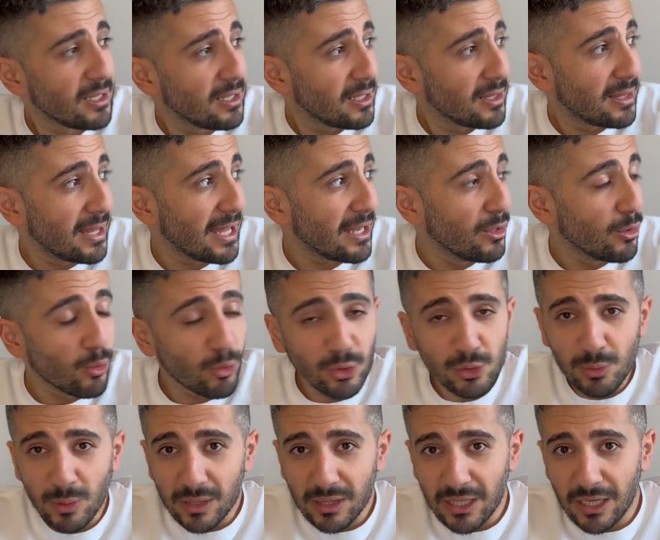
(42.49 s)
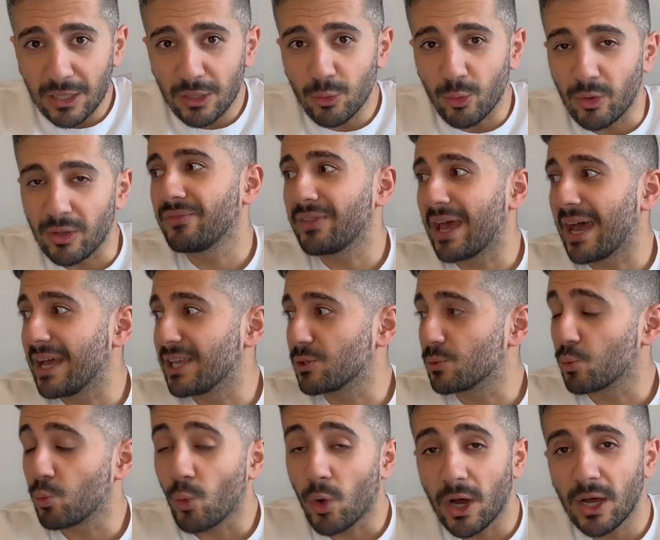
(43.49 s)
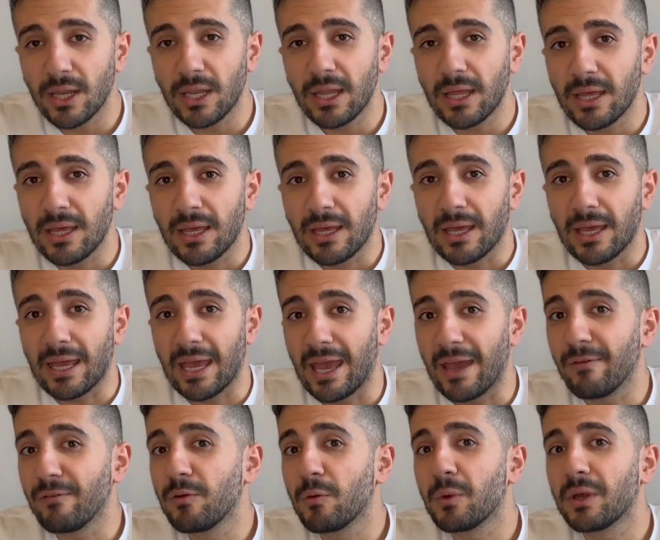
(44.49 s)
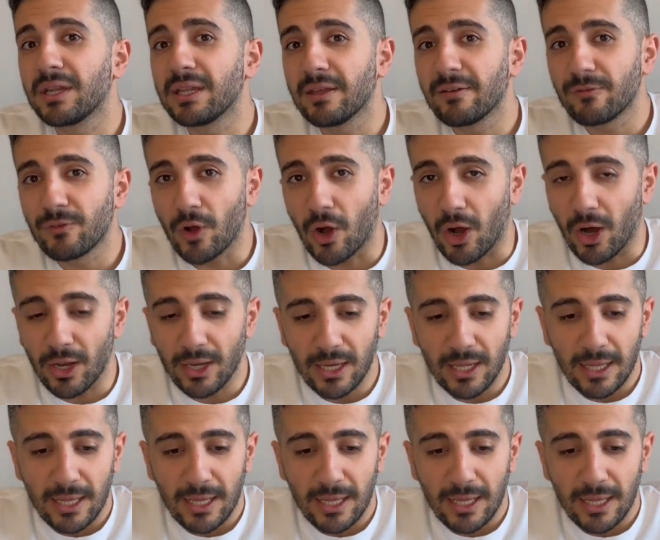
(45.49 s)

that knows what they're doing, that has won everywhere they've gone.